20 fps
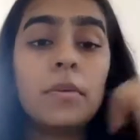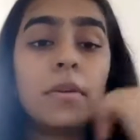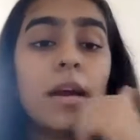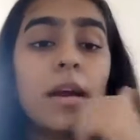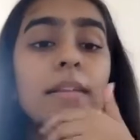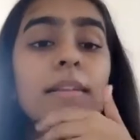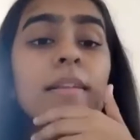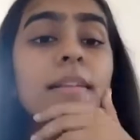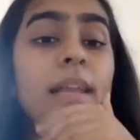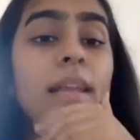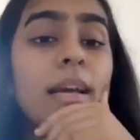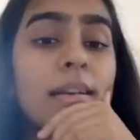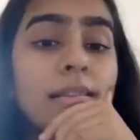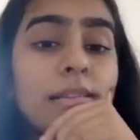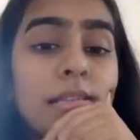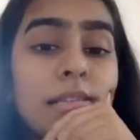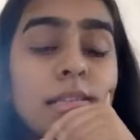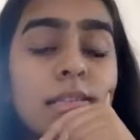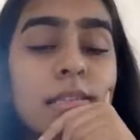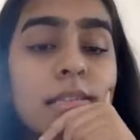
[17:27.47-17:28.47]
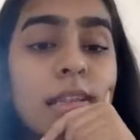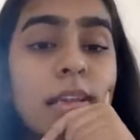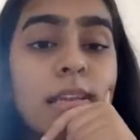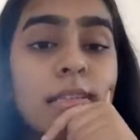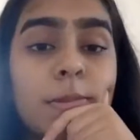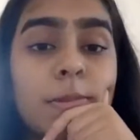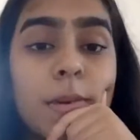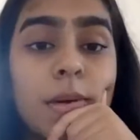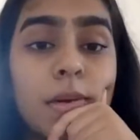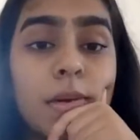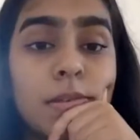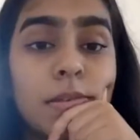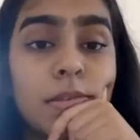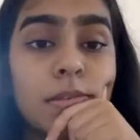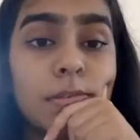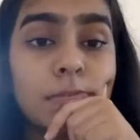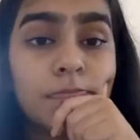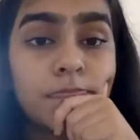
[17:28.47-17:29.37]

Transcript: I think that is about it.